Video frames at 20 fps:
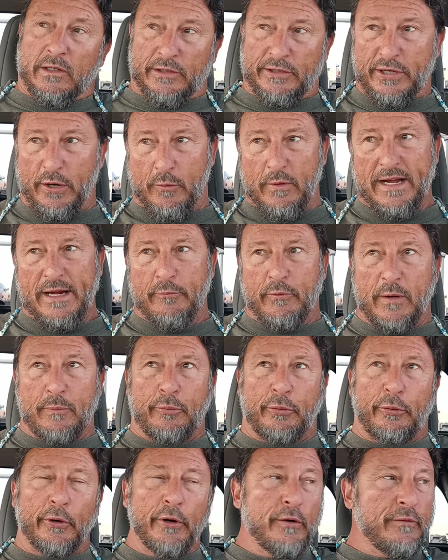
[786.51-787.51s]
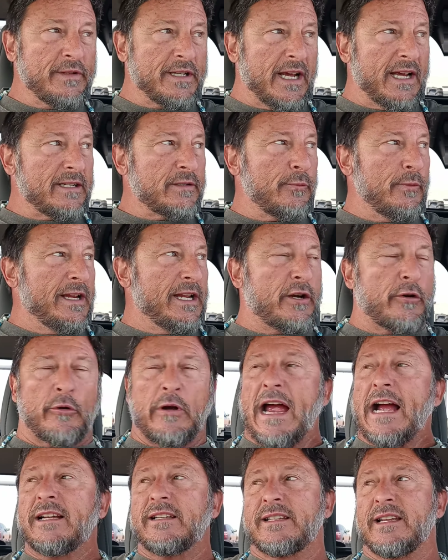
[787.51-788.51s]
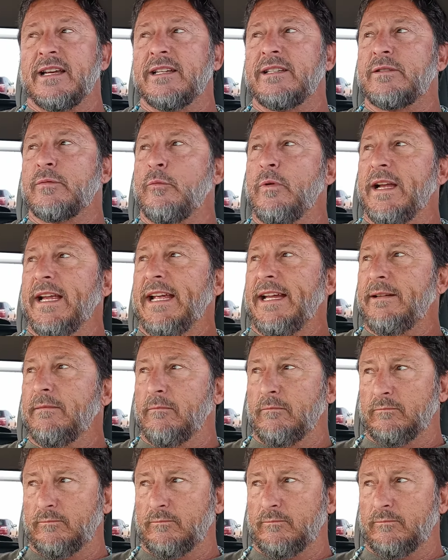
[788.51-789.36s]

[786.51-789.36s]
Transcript: So when he reproves us, when he corrects us, when he